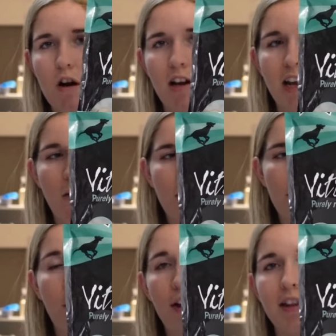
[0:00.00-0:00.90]
walking with
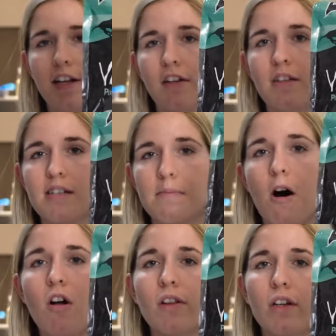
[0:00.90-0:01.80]
Milton. They're
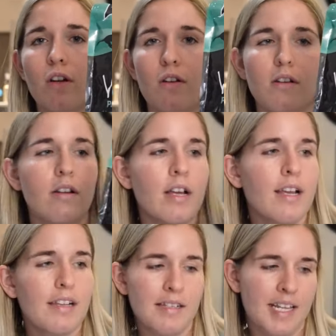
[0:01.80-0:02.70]
small little
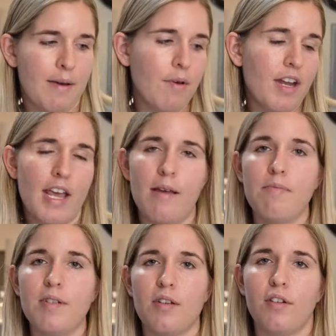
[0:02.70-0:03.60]
salmon
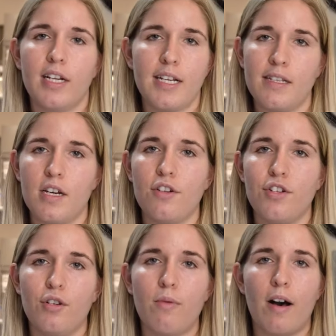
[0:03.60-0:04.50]
nibs, so they're easy to
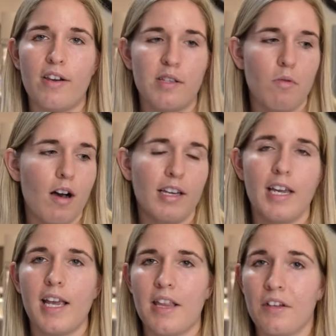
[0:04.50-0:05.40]
chew while he's
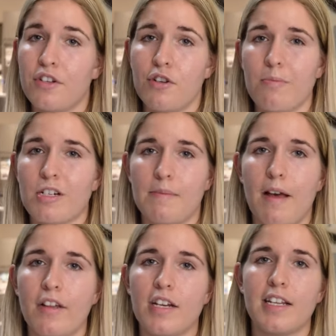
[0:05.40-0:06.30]
walking, and they're super
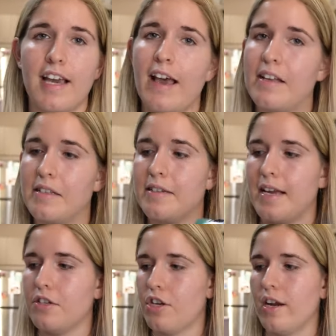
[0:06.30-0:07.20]
smelly to get his
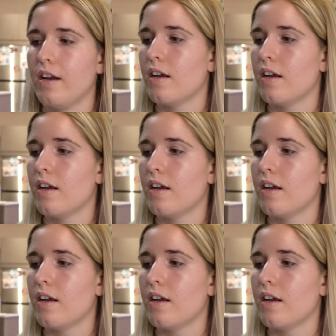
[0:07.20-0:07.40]
attention.